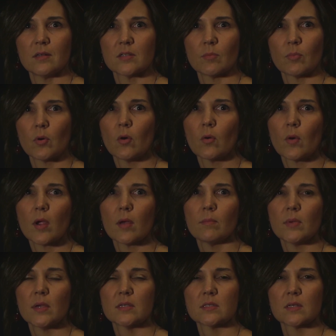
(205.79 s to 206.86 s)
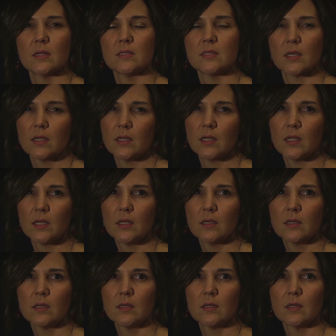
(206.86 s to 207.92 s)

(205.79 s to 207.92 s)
is a program based on dignity,